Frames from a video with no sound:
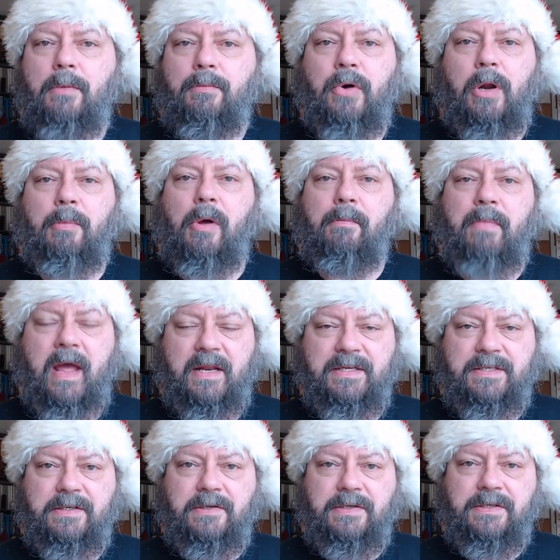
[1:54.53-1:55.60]
put up on
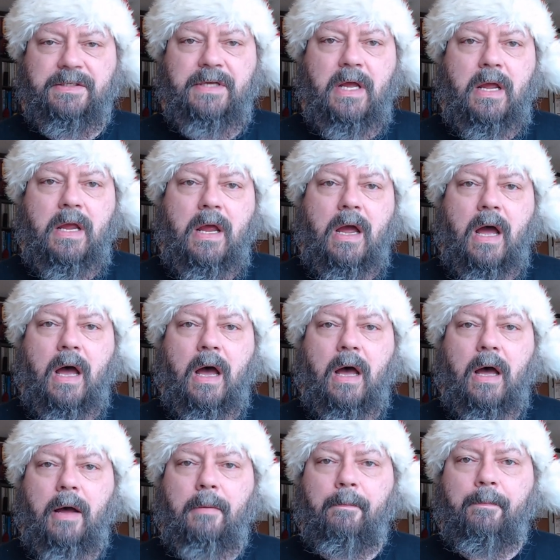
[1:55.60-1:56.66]
pedestals
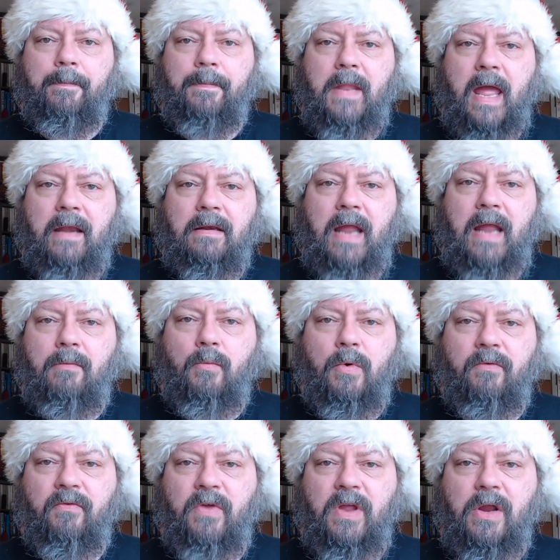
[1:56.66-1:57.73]
um, and, and
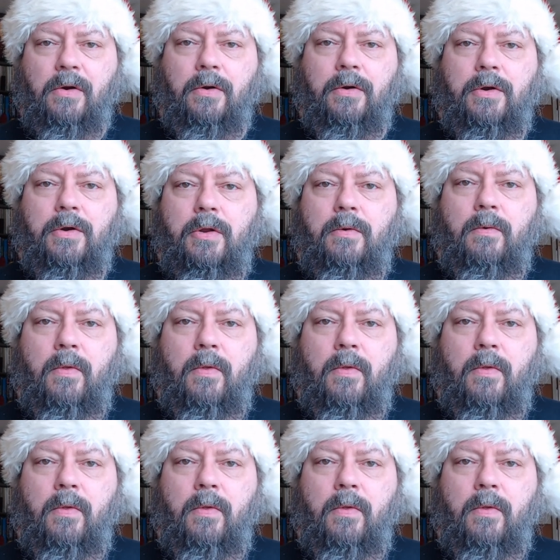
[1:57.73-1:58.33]
revered